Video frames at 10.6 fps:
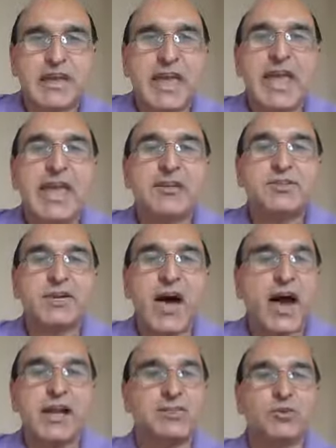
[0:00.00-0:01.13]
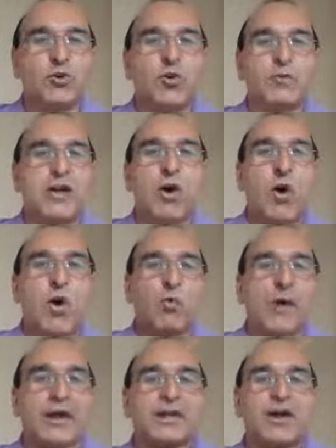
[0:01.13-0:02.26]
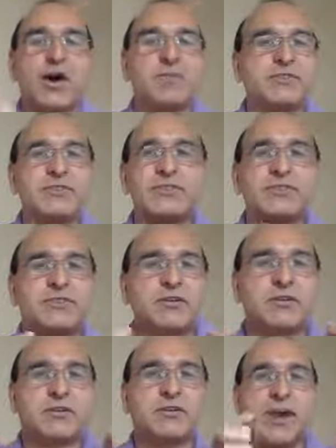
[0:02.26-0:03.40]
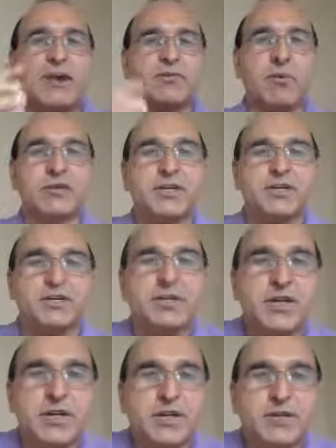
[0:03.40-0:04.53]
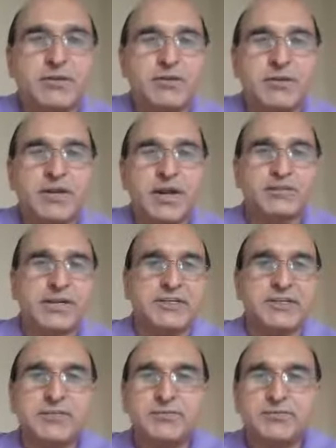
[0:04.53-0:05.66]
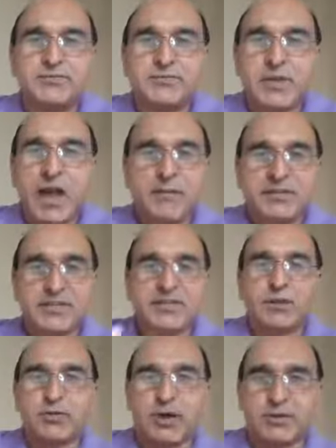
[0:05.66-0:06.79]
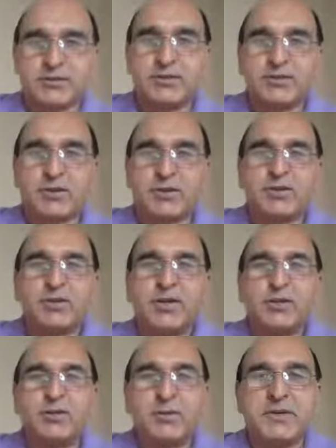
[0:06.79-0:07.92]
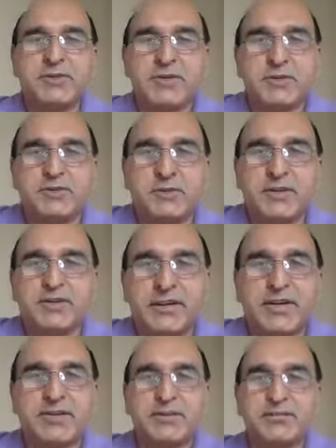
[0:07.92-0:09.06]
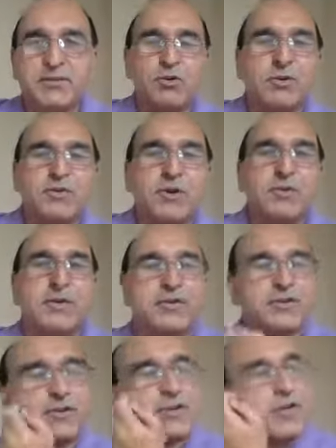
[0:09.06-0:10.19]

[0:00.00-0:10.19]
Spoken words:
And also, oh, welcome. This is such a great project. Love it. I will just now talk on this topic. So please listen to me. Terrorism, okay, maybe later.